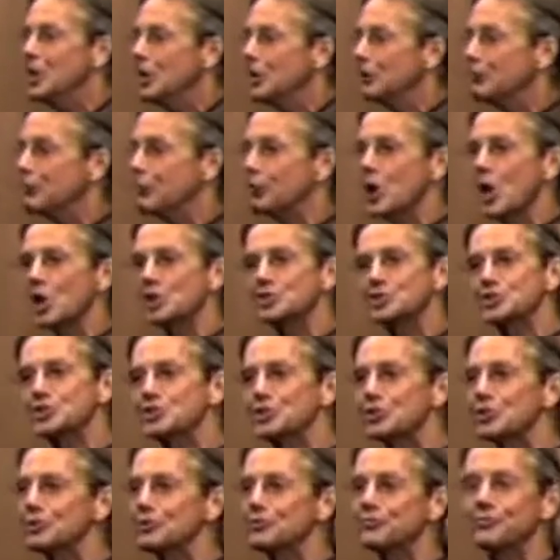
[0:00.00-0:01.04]
If we're not
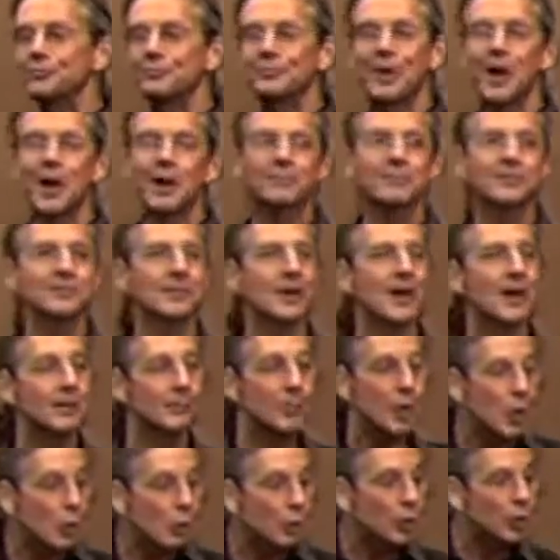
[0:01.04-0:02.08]
stirred from time to time,
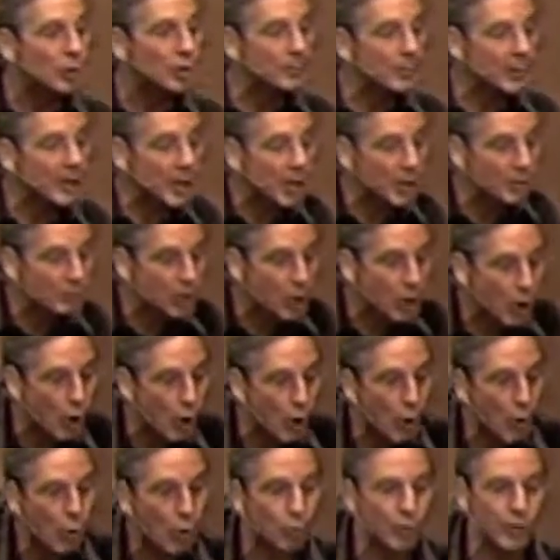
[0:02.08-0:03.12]
we're going to become
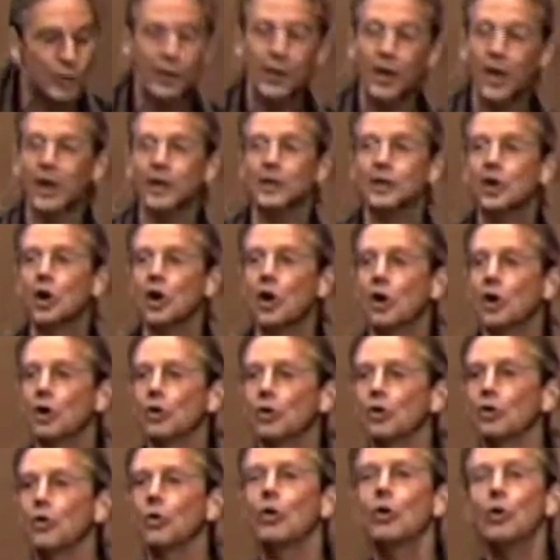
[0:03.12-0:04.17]
cold and
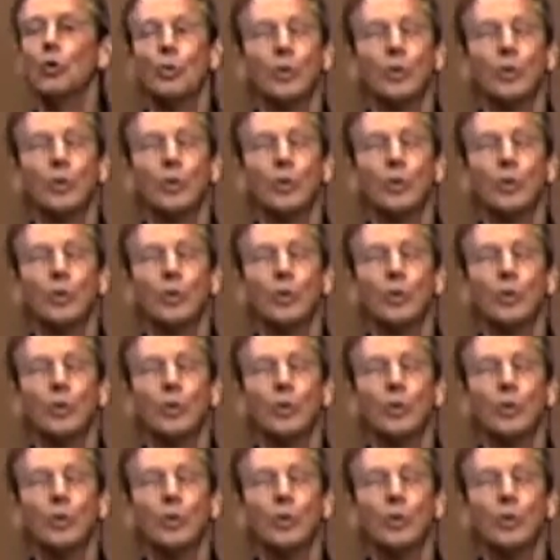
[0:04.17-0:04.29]
carnal.